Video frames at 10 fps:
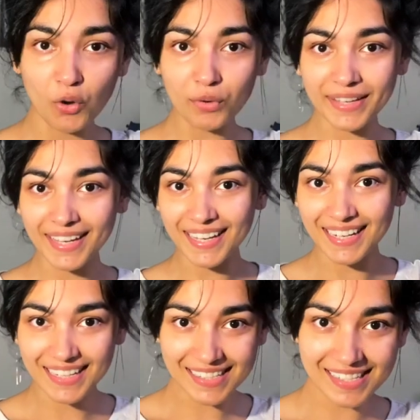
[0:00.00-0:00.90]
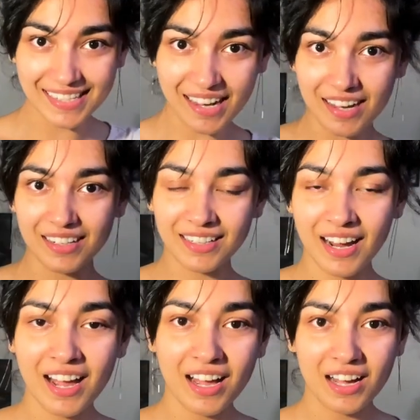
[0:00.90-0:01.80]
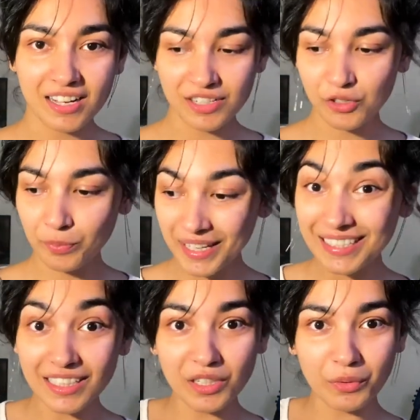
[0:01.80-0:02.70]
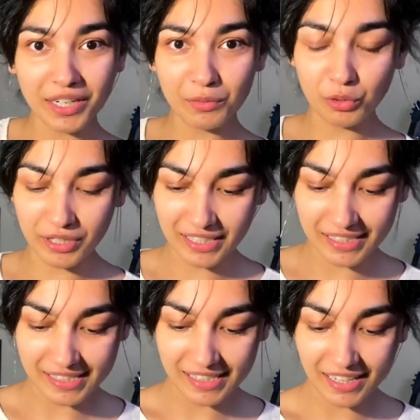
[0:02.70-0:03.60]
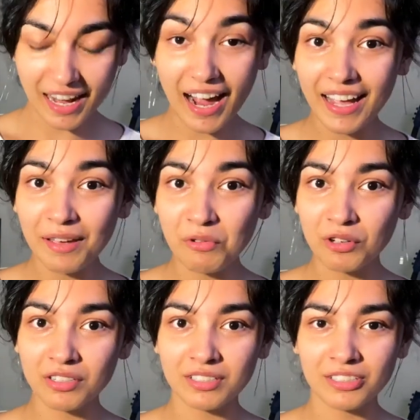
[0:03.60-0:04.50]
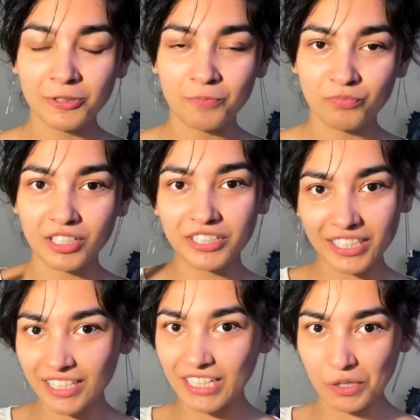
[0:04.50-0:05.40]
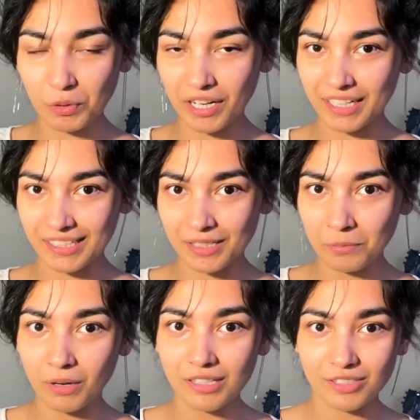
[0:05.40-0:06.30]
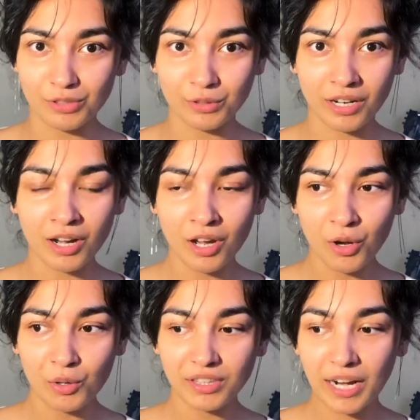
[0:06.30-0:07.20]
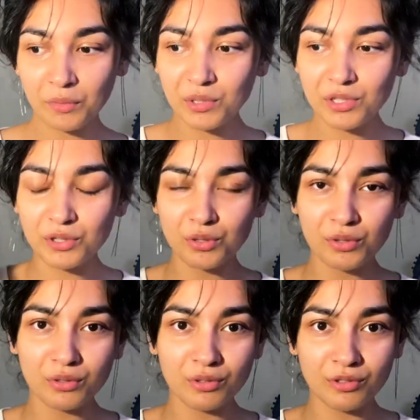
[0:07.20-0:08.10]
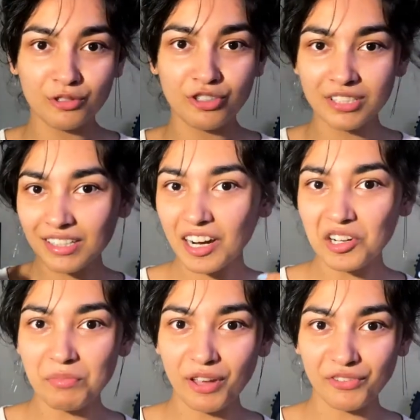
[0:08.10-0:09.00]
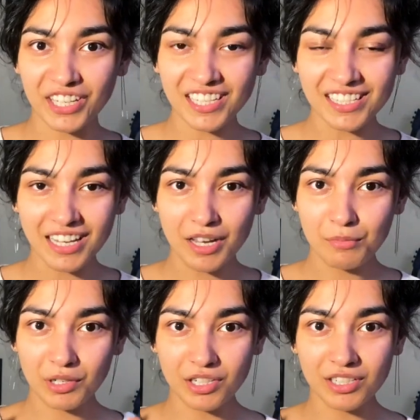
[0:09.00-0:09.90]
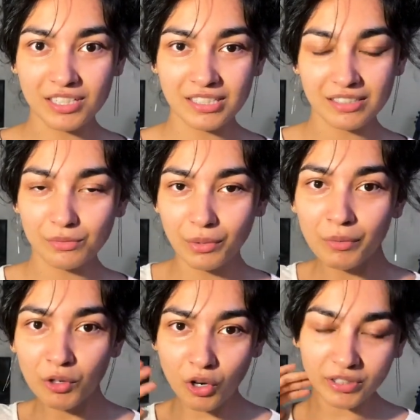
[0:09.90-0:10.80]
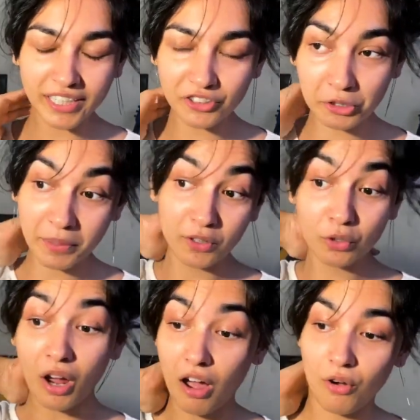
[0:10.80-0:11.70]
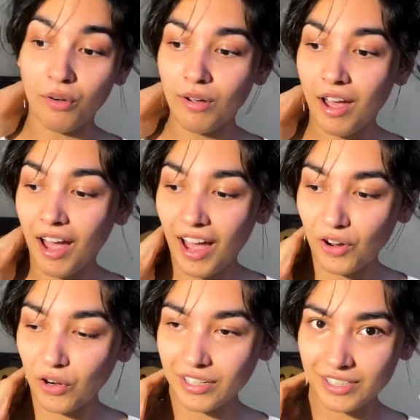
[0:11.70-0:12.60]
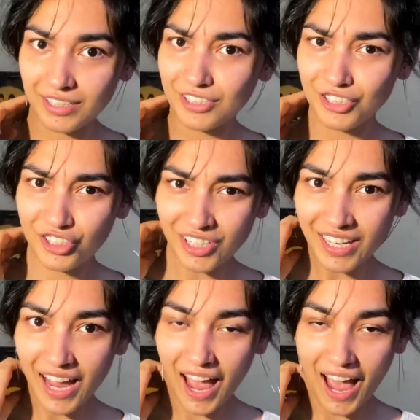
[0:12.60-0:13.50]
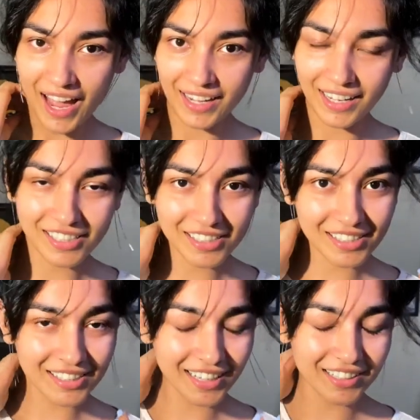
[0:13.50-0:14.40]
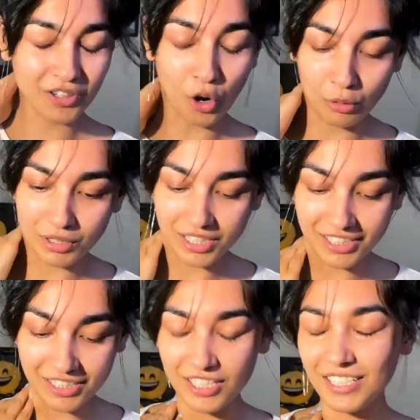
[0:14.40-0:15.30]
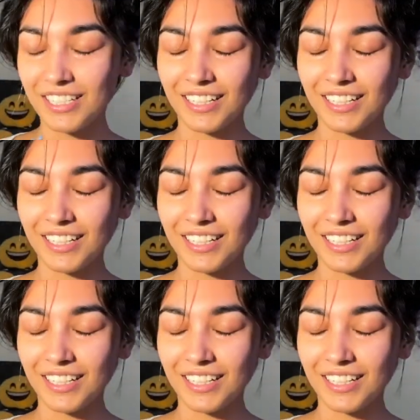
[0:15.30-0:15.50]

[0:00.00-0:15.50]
Okay, let's start. So basically what I'm doing is that I am going to recreate what I did in Barcelona. That was to chisel off my face, because when we were on that trip, I don't know how, I got an allergy. And I just didn't get a normal allergy.